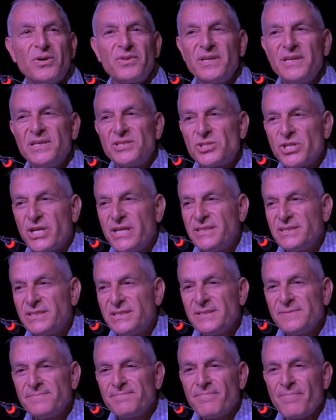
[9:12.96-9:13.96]
on the
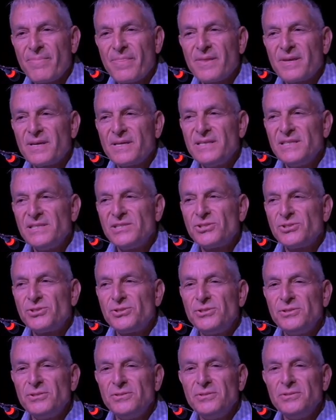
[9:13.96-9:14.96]
agenda is
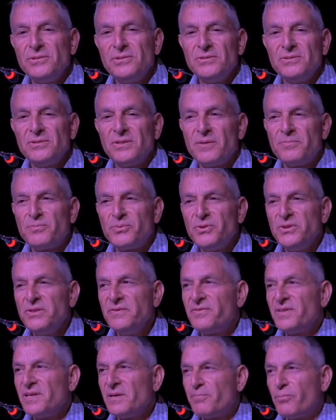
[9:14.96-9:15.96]
to
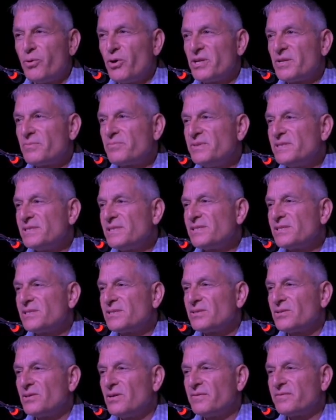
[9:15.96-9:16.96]
approve the appointment
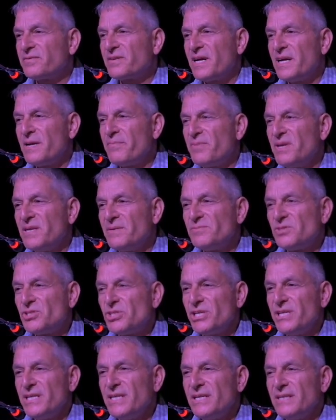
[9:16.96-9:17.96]
of
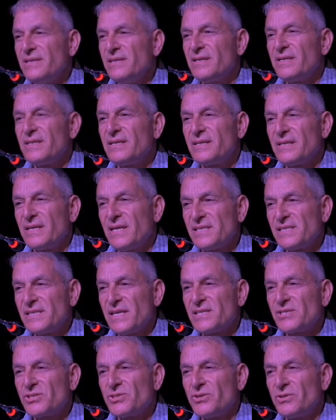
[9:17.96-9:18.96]
KPMG as
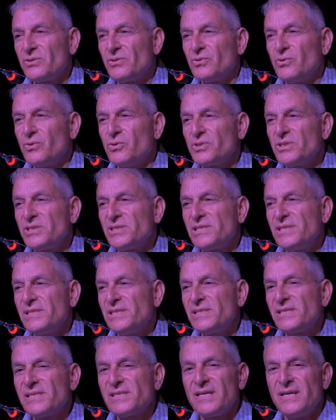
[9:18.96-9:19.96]
external
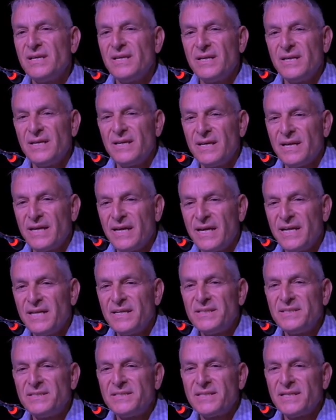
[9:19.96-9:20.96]
auditors
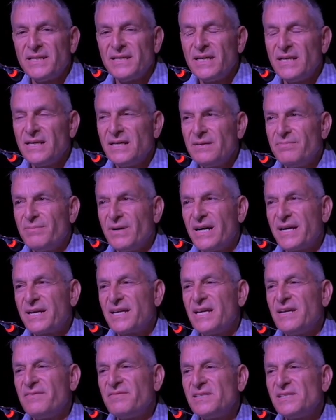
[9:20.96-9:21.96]
and Mike
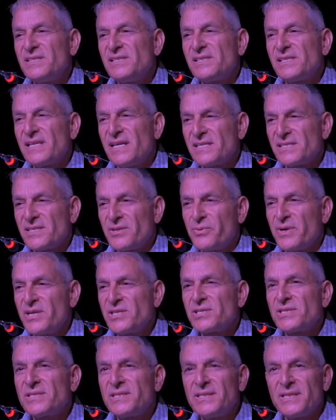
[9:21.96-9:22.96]
Evans as the
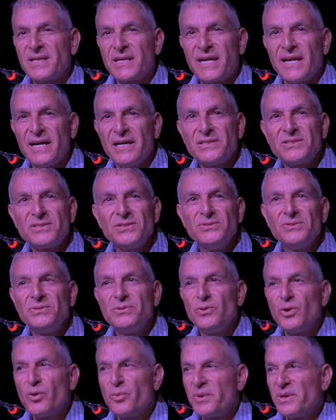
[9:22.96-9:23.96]
registered accountant
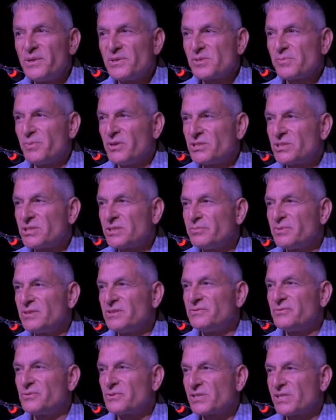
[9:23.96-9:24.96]
who will be
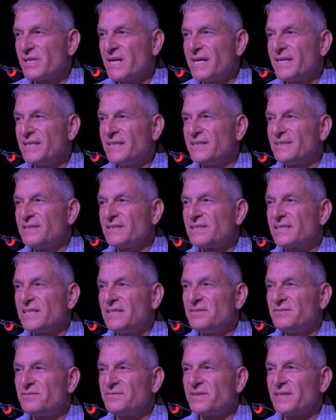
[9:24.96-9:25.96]
responsible for signing the set
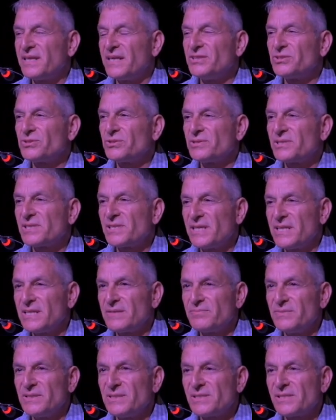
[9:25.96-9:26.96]
of financial
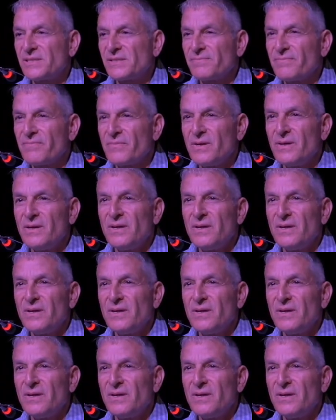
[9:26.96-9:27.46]
statements.